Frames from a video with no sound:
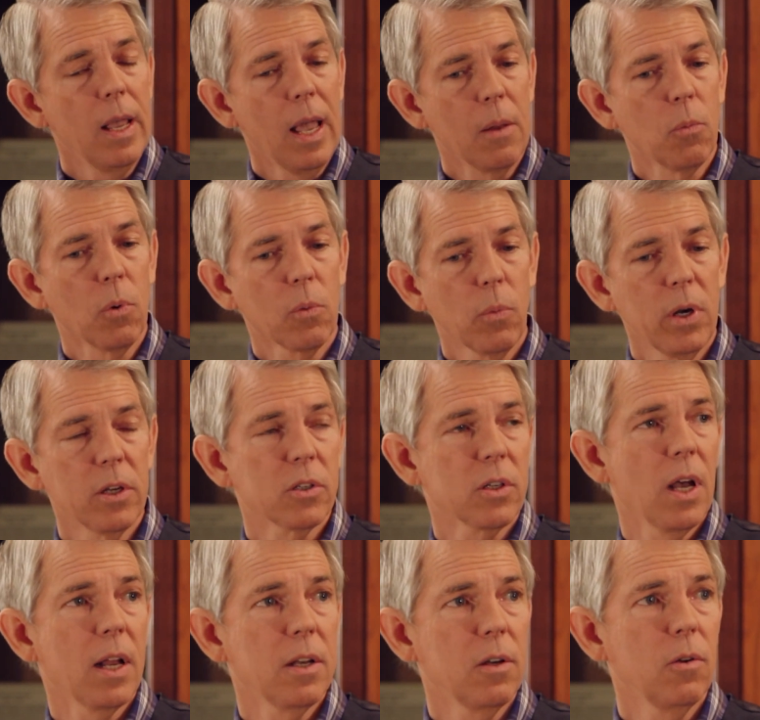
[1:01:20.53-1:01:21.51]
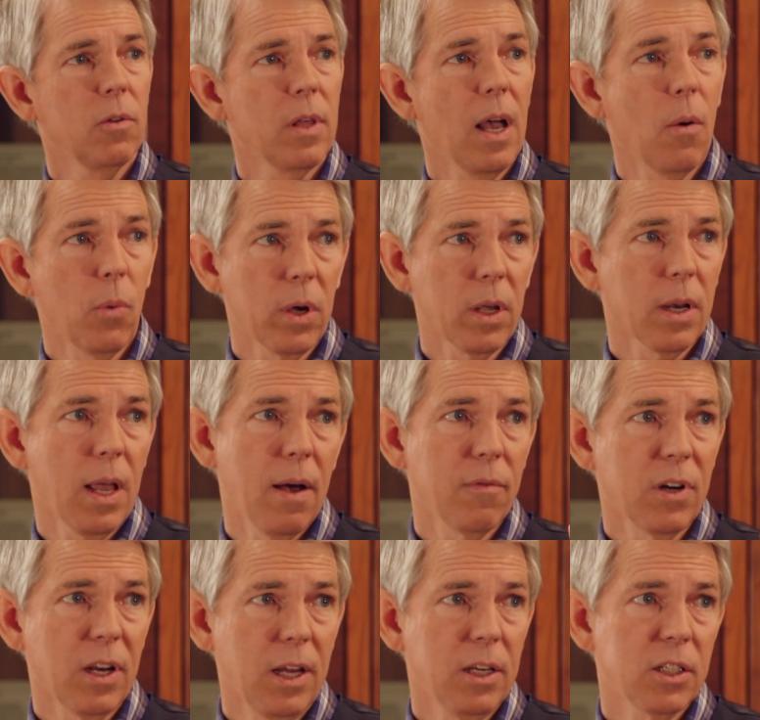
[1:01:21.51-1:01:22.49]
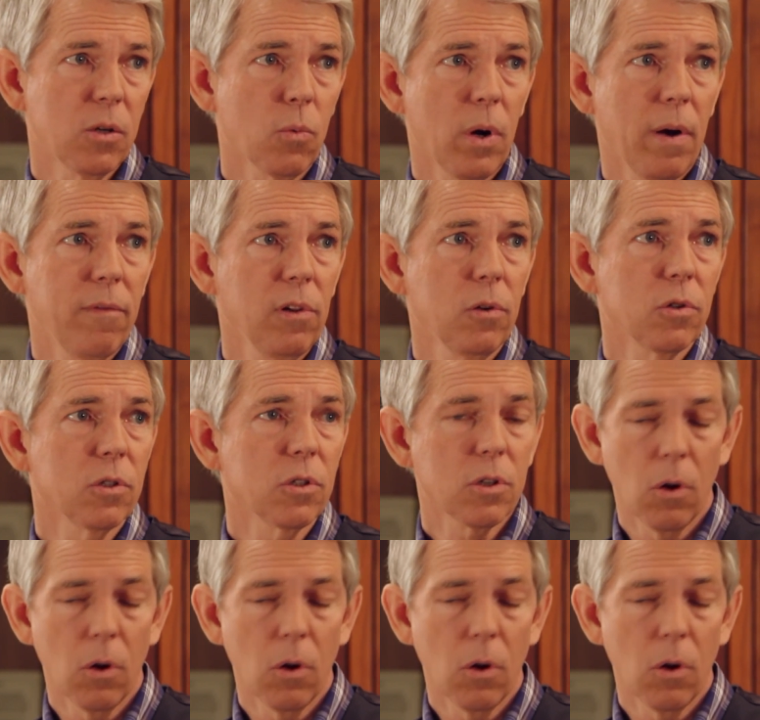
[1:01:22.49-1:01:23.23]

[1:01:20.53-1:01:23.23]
And when we decide to do that, we can have an easy revolution.